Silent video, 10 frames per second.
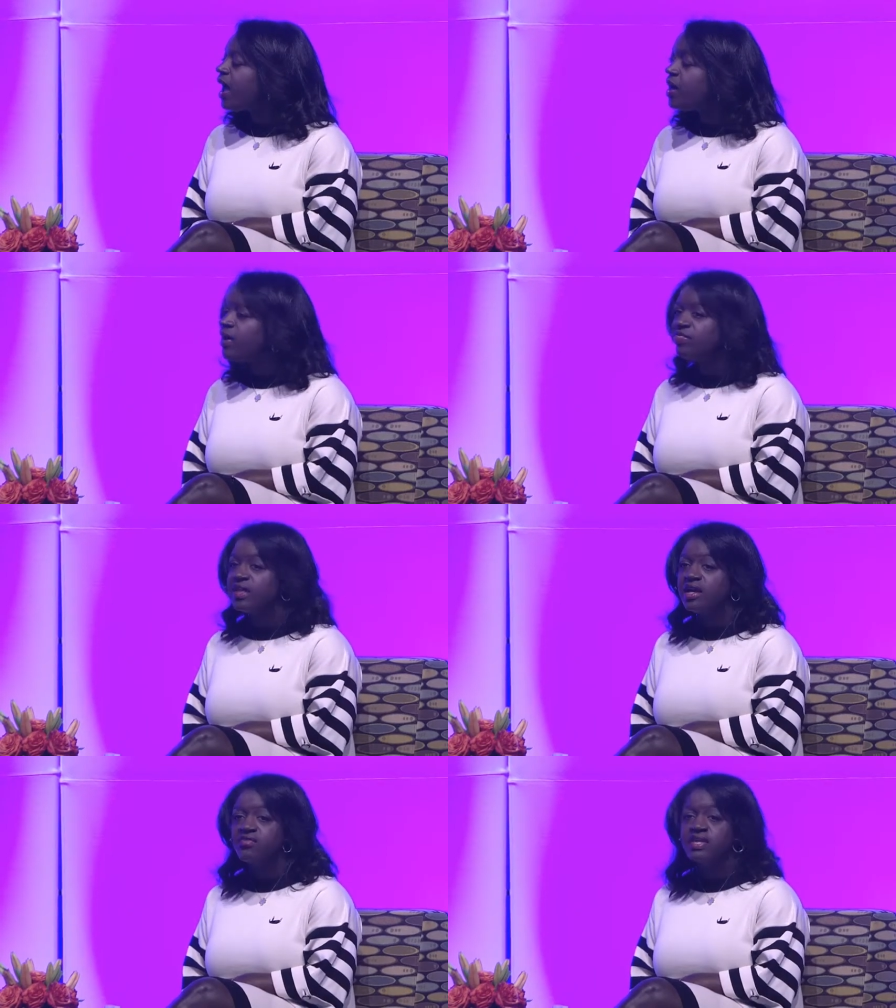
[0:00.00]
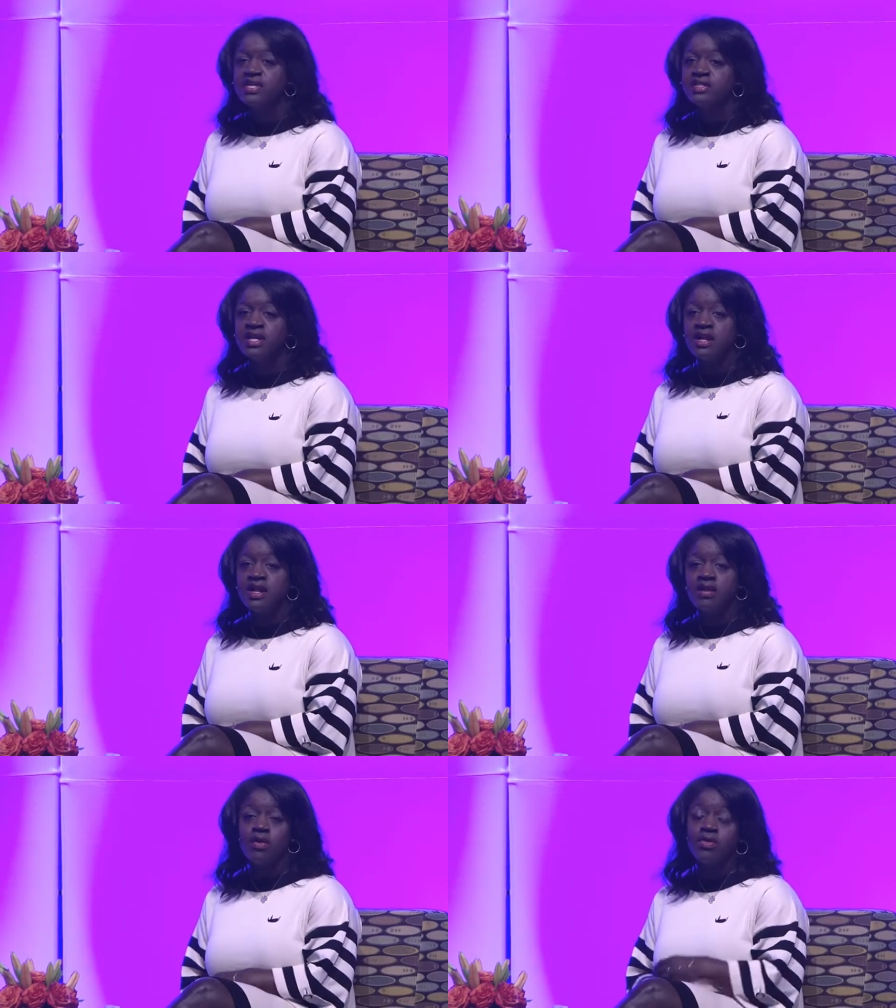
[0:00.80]
how I think of it is,
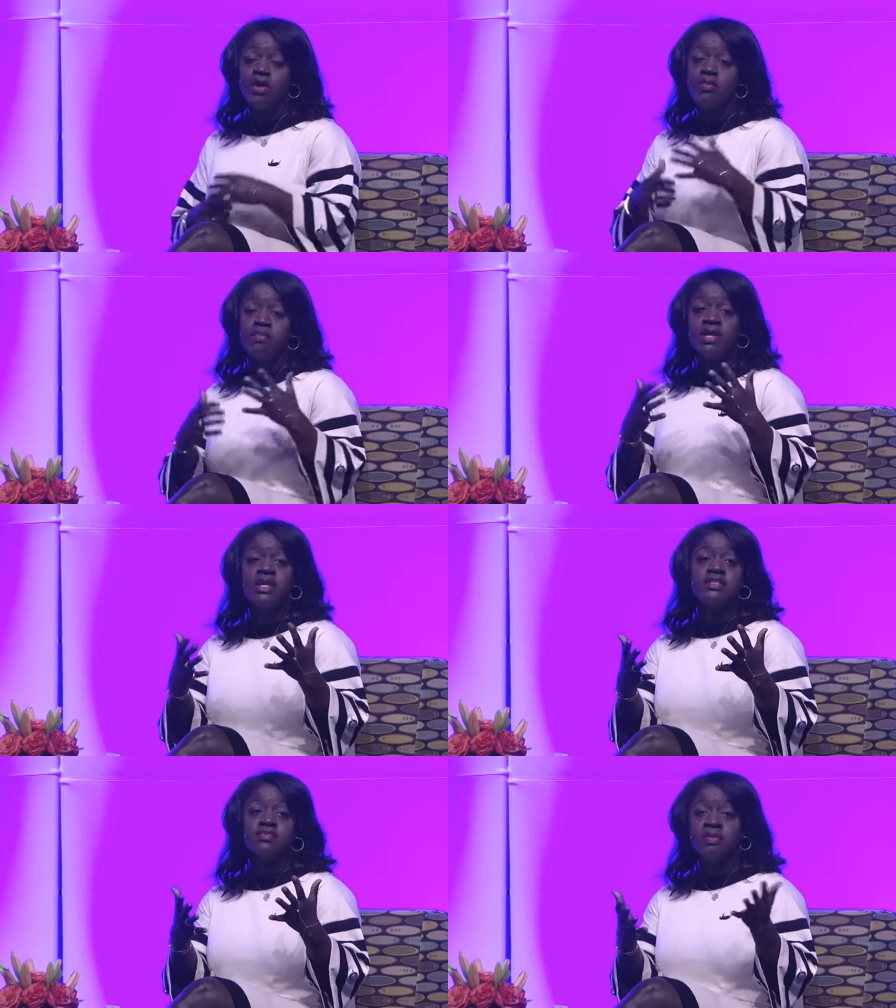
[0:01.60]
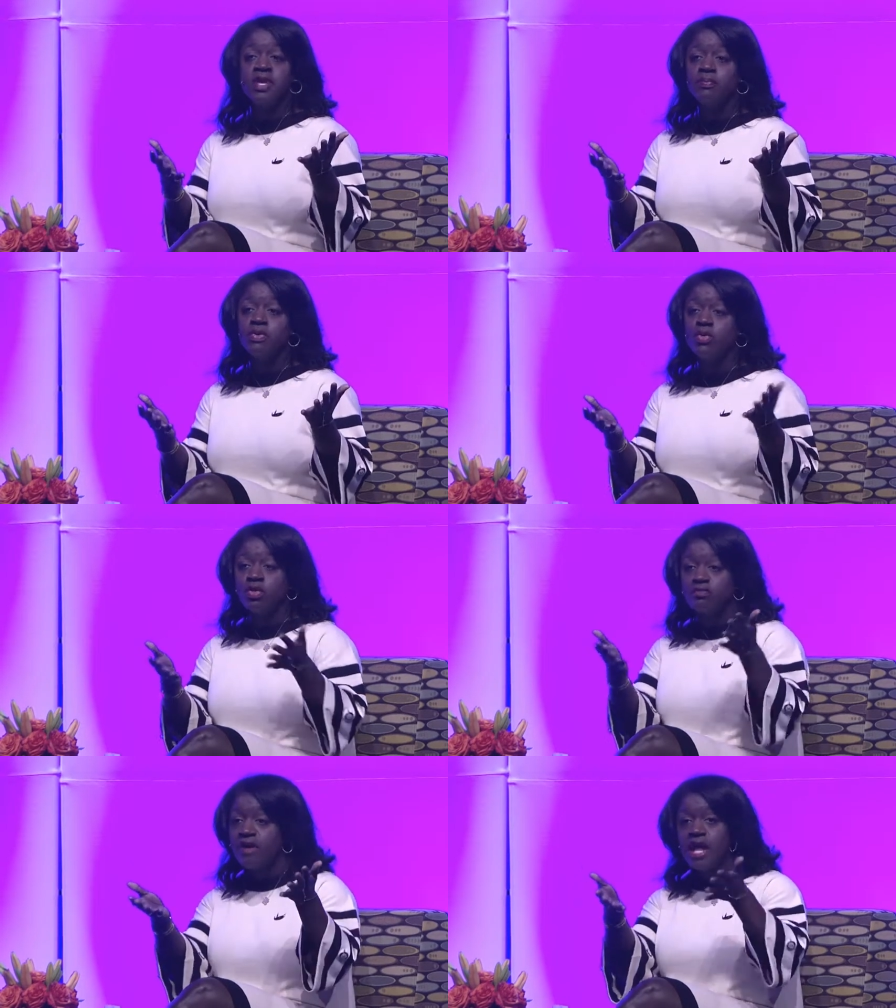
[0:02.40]
you know, there are millions of people who are
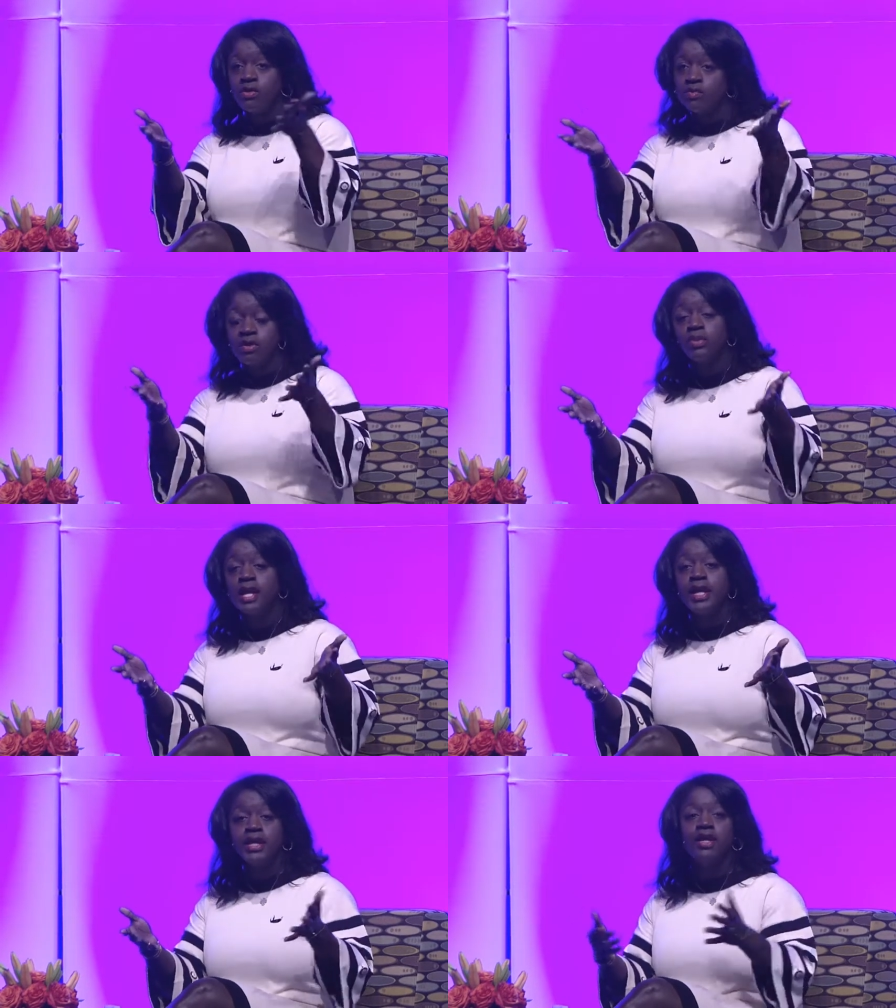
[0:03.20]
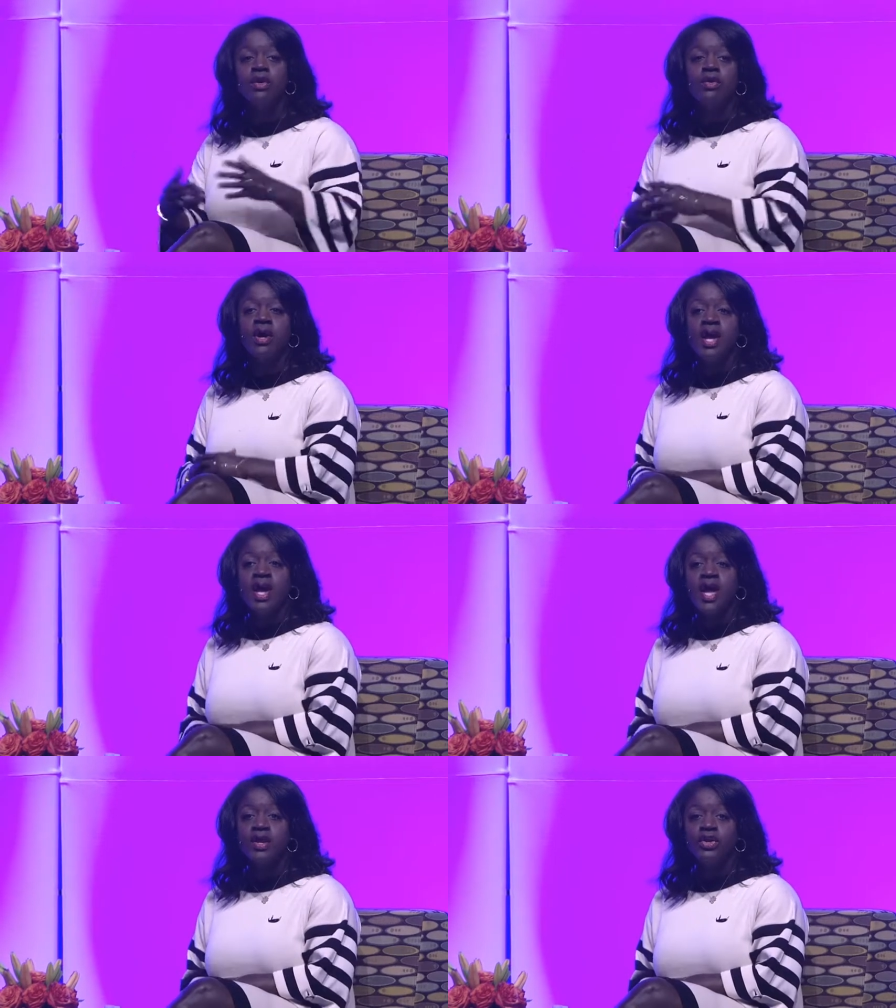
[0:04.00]
following people like you,
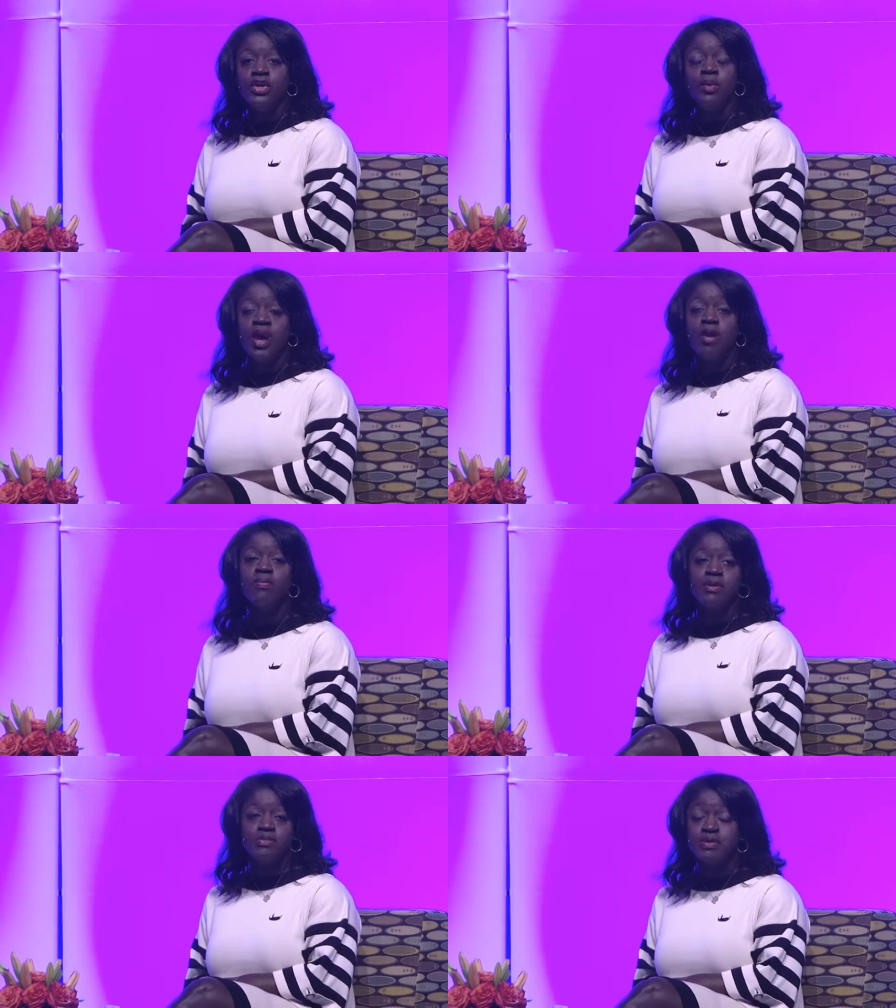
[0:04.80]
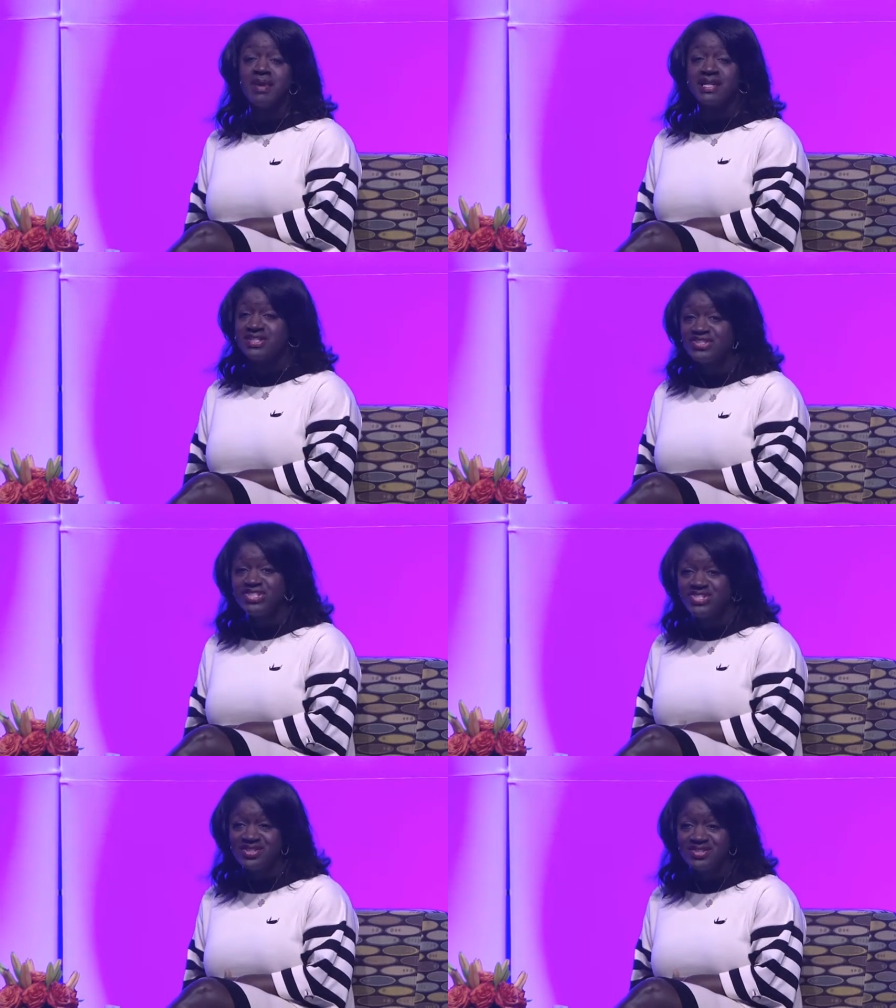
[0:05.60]
and you help them to make
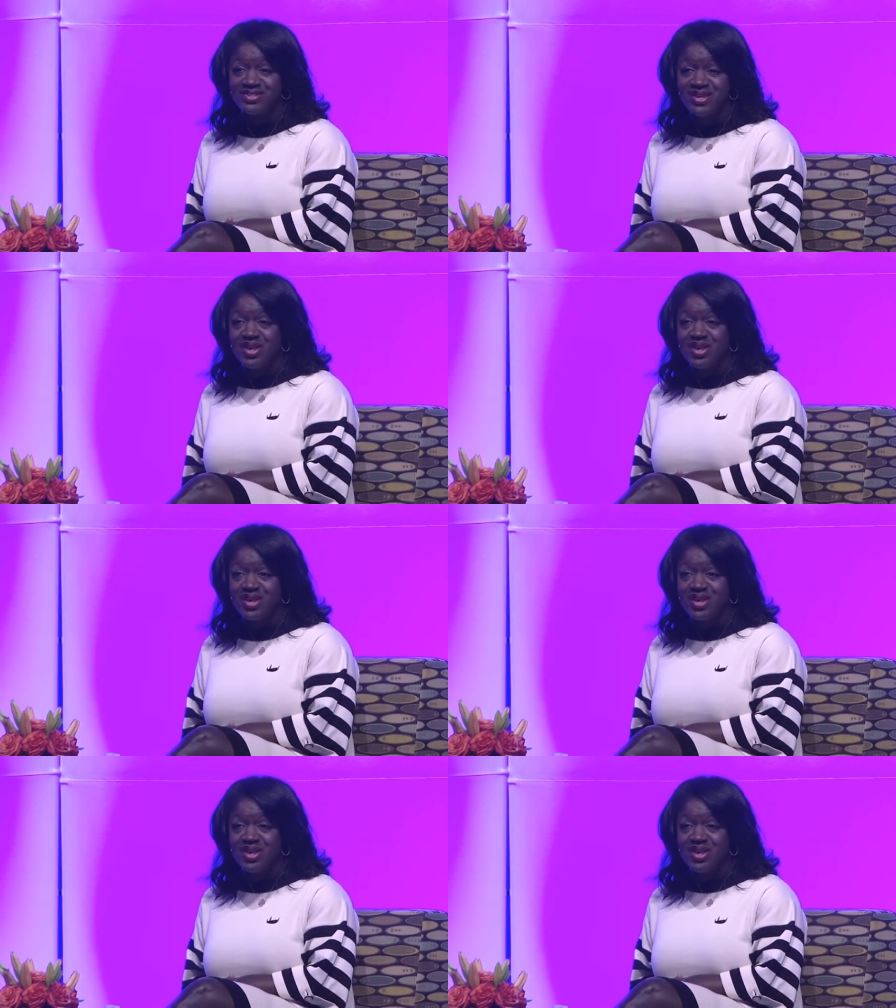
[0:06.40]
decisions.